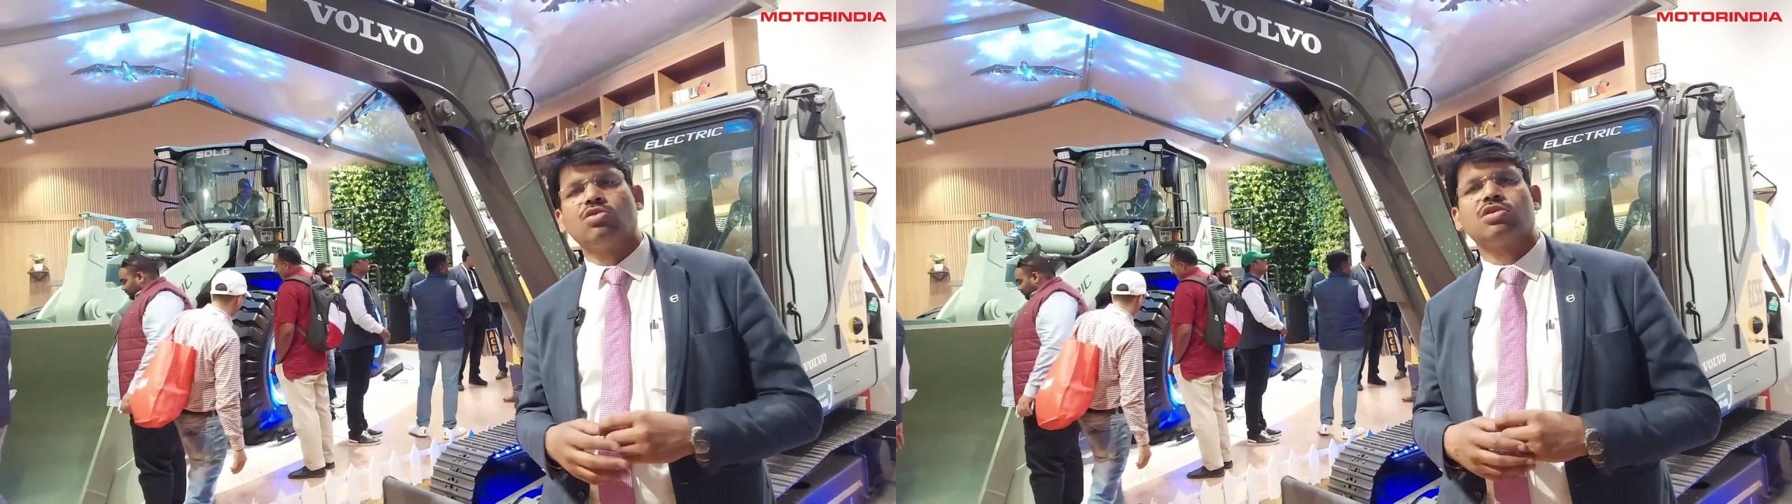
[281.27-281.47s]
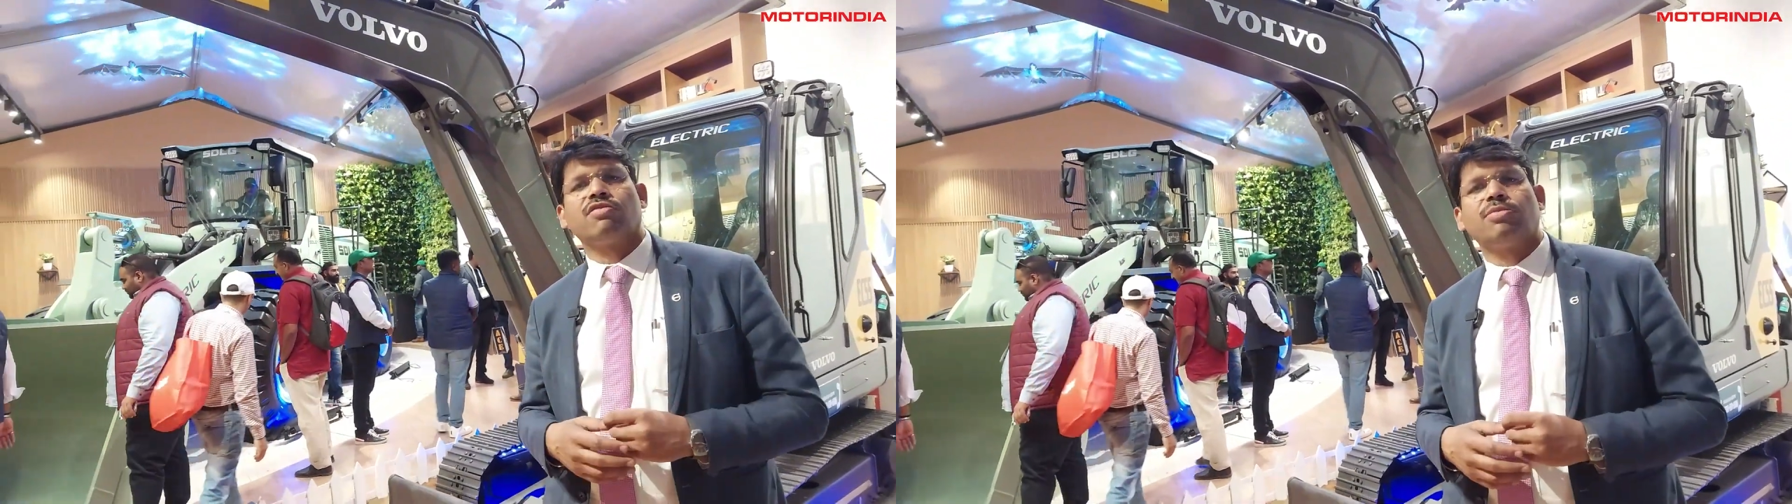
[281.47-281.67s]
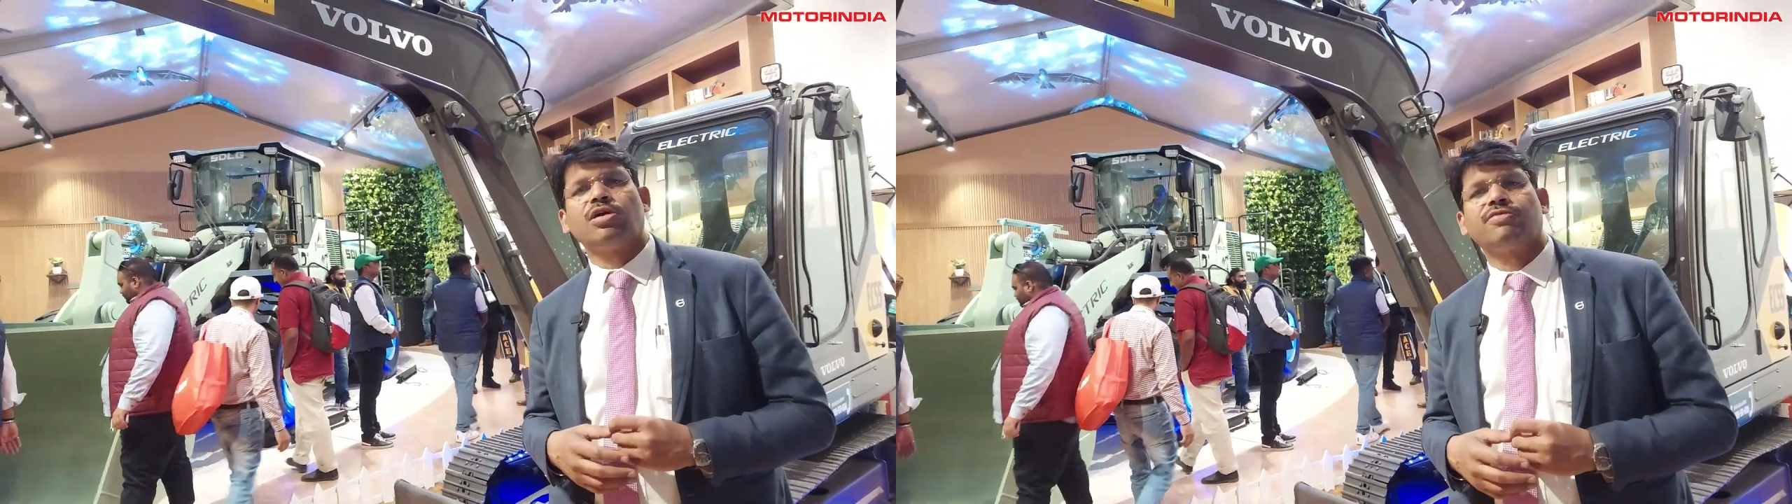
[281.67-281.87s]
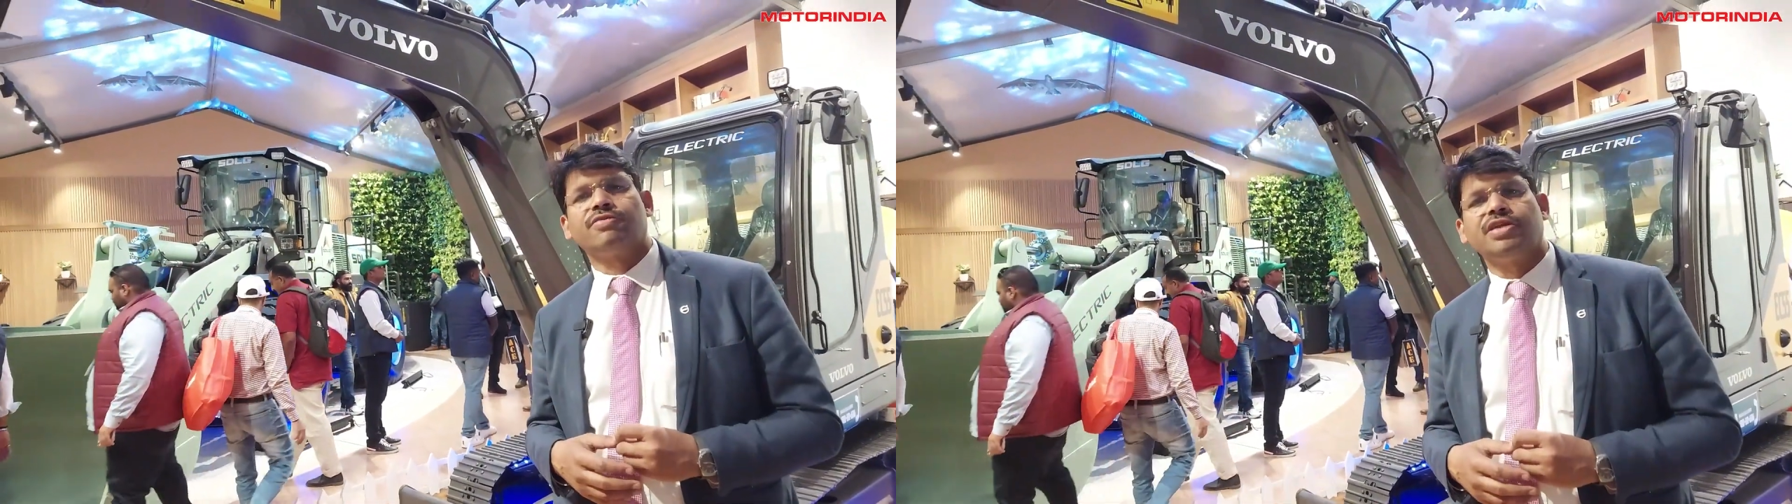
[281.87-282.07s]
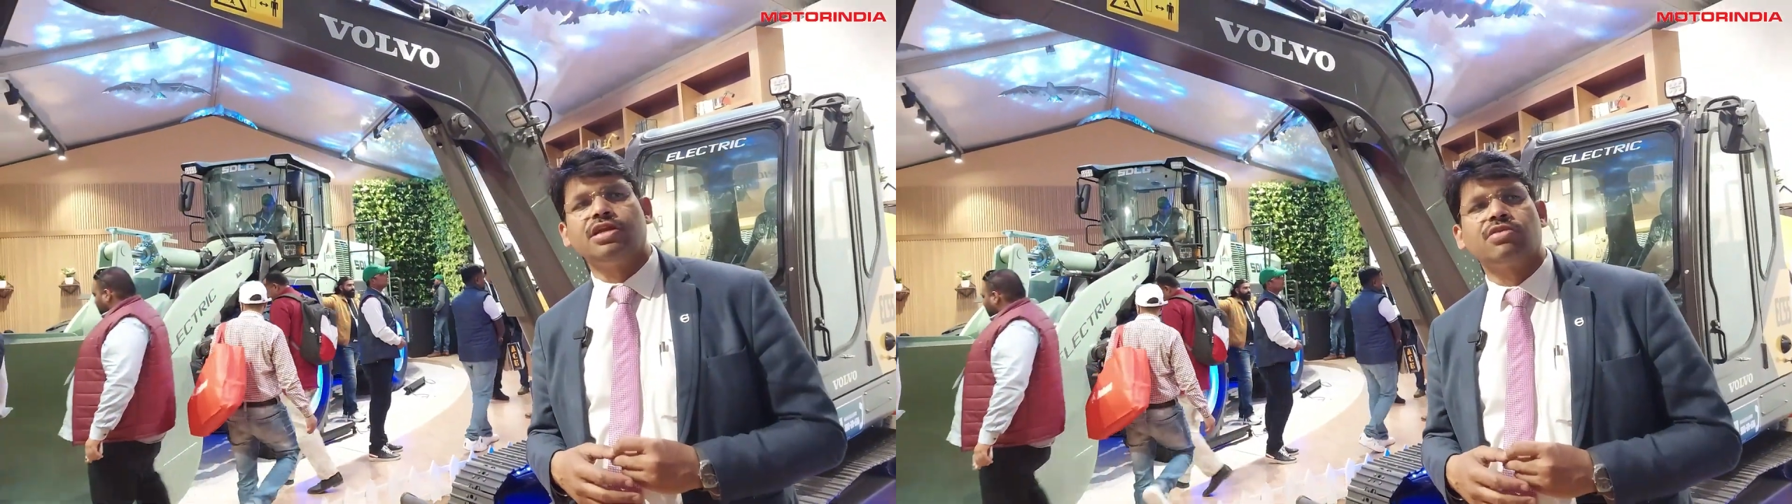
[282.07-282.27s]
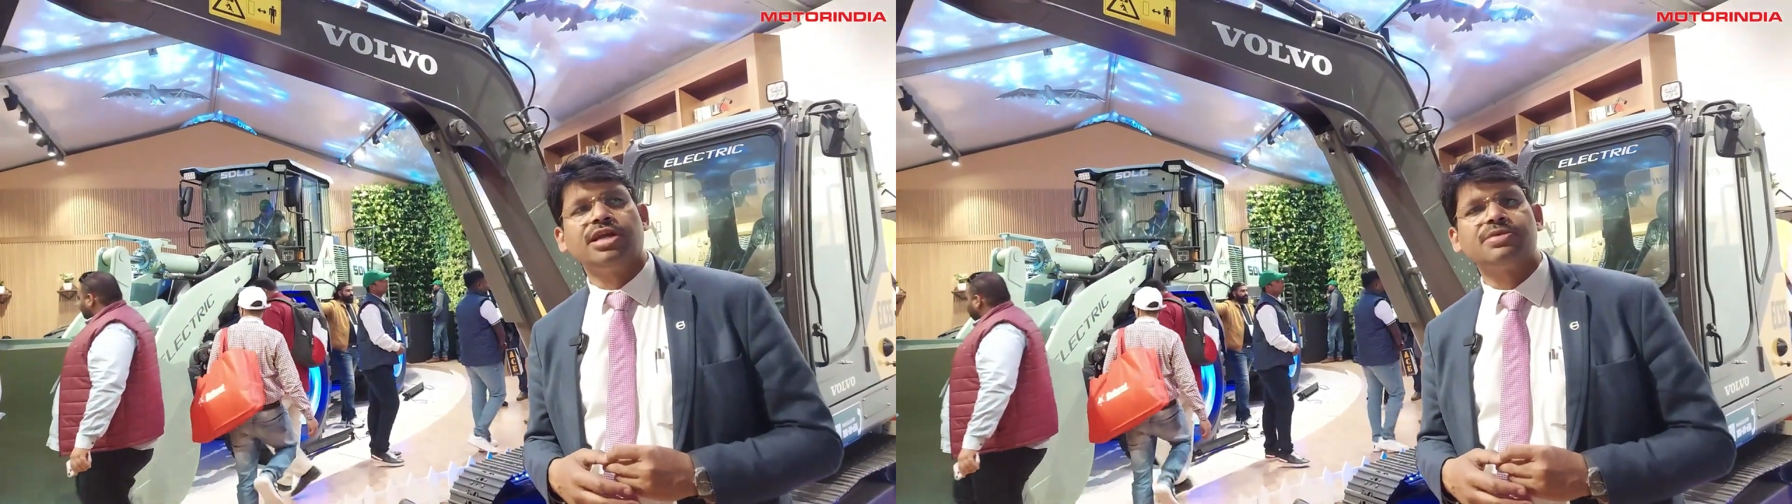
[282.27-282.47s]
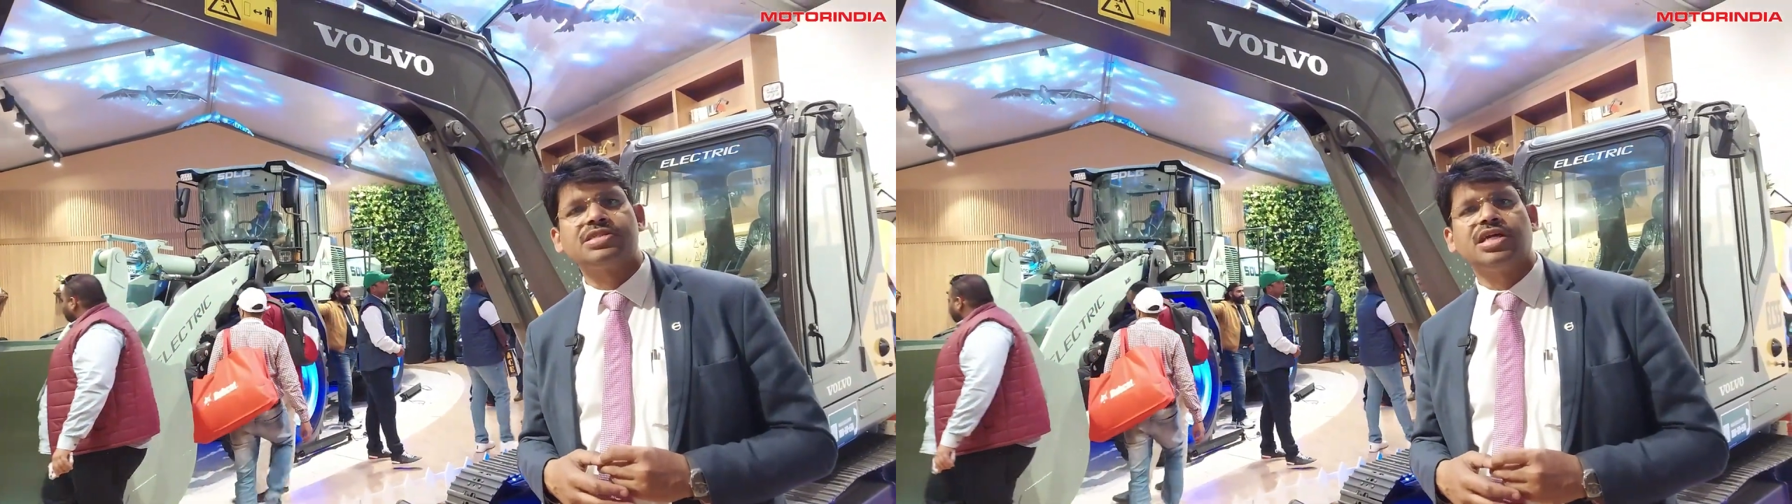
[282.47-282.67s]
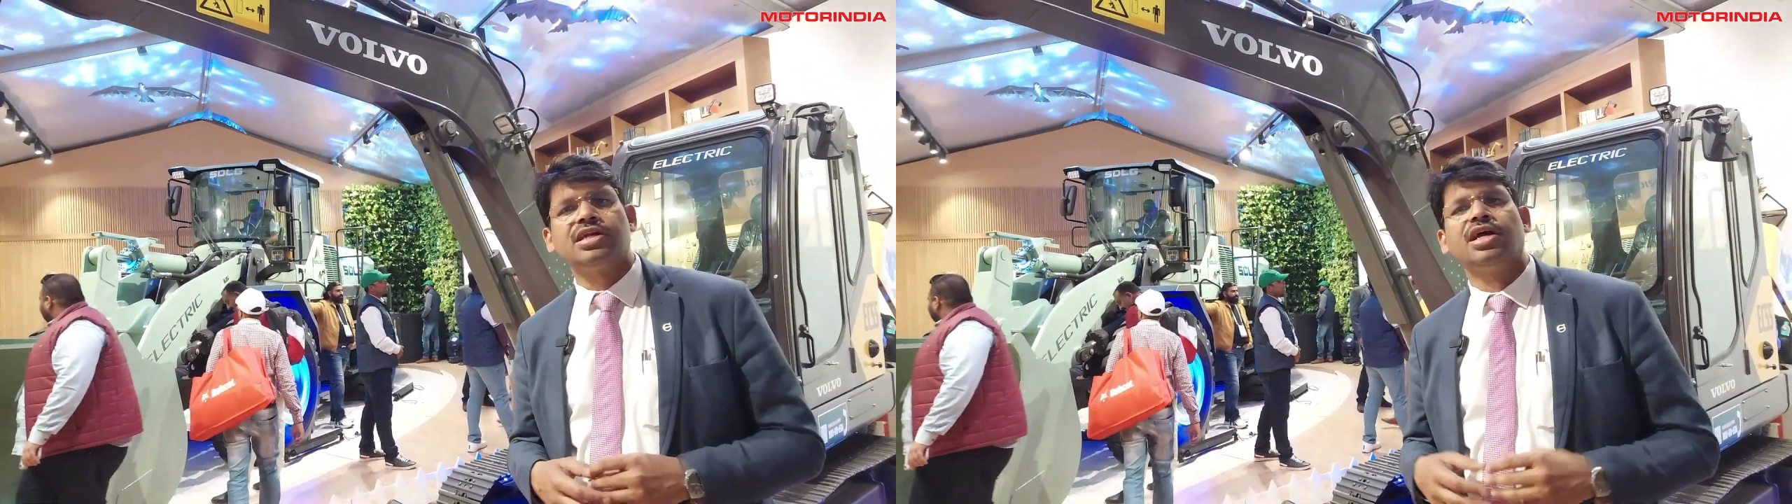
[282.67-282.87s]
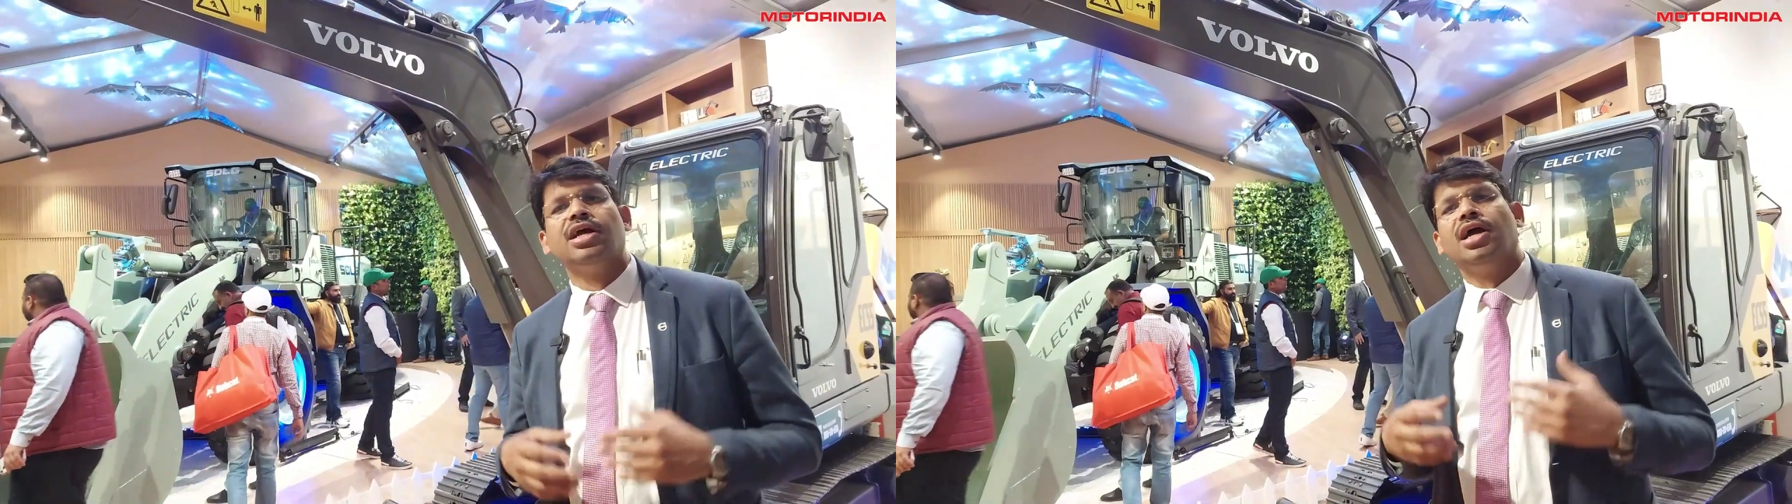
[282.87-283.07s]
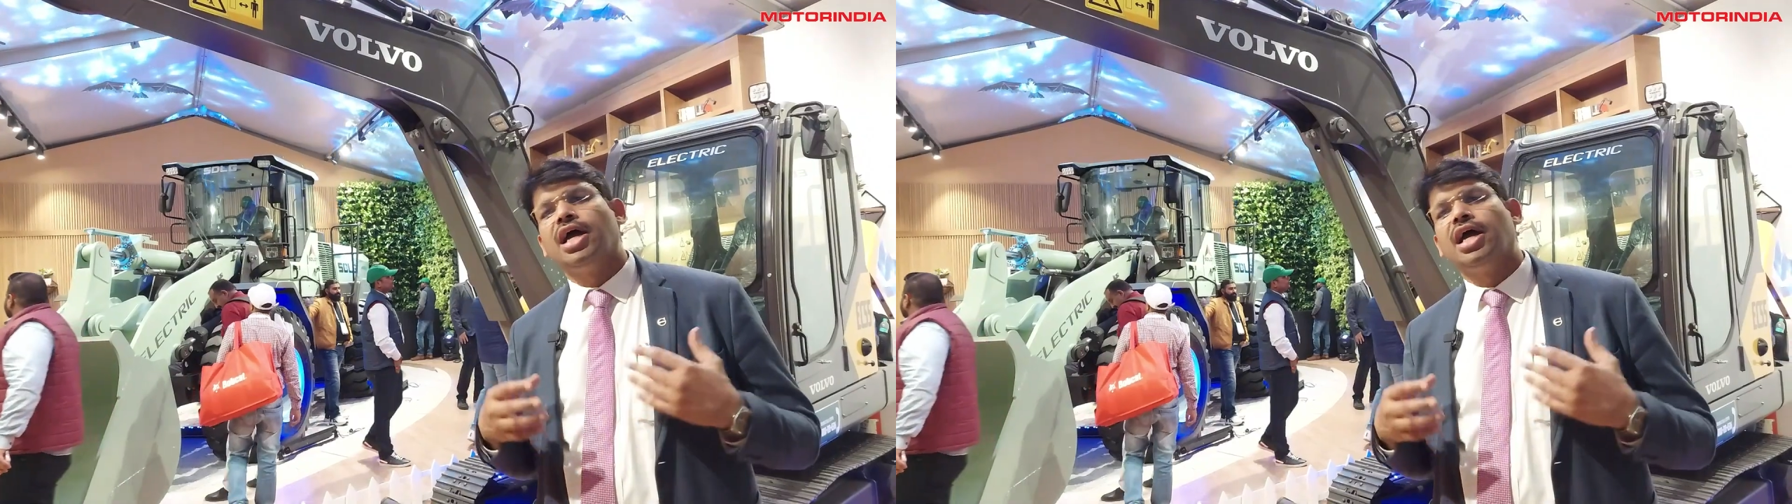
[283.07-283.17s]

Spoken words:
growth of about 15-20%,